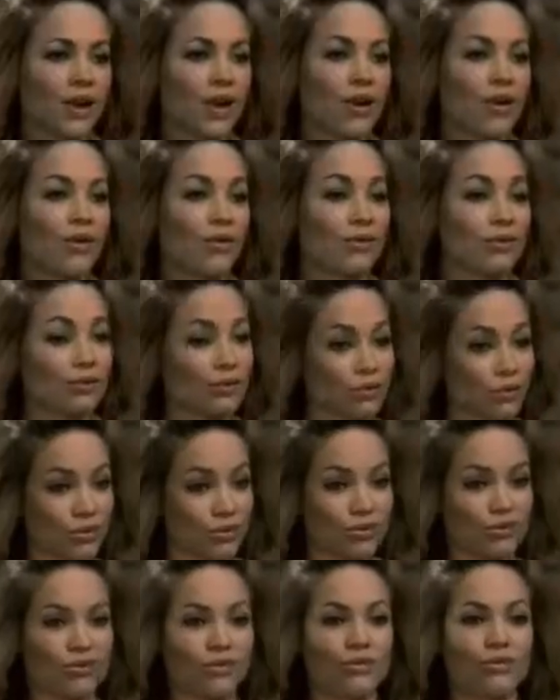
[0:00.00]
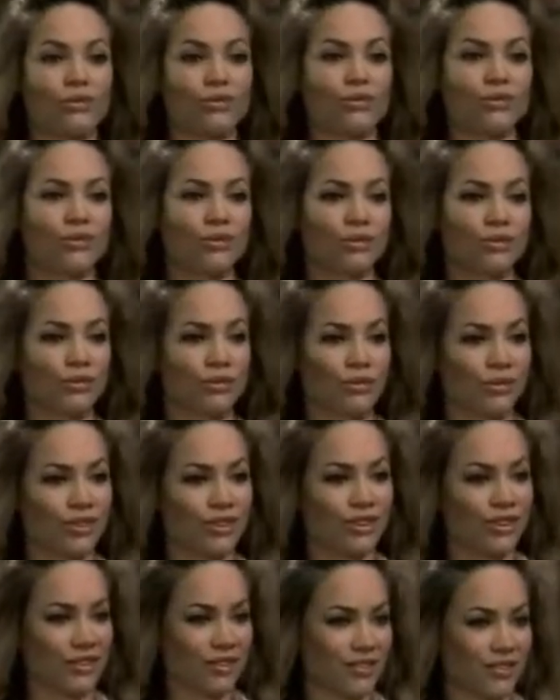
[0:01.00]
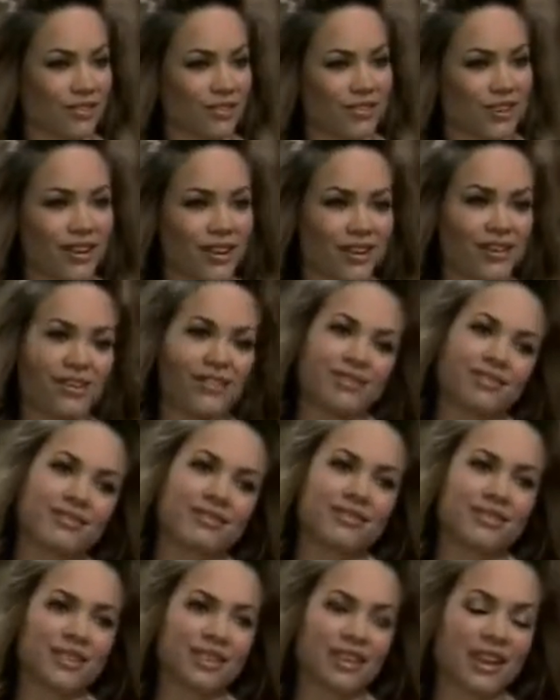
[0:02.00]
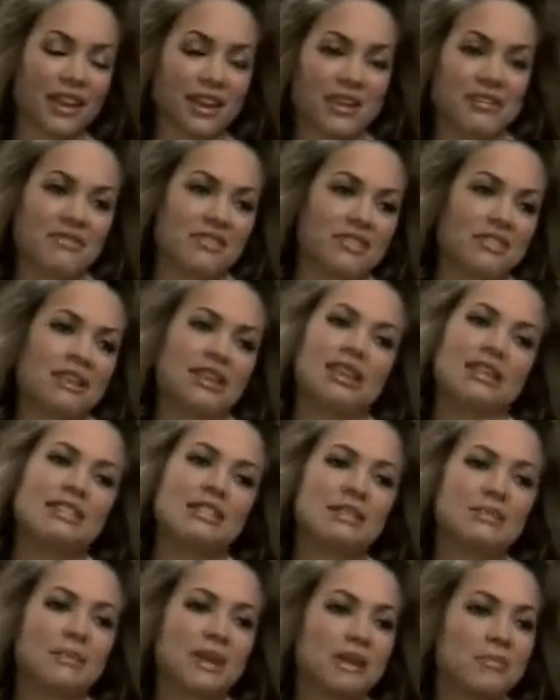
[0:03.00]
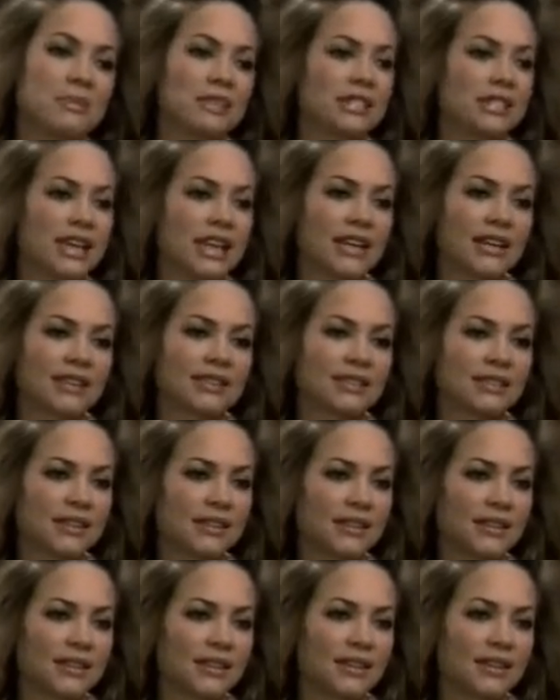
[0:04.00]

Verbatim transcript: Oh. well, I never said I didn't make mistakes.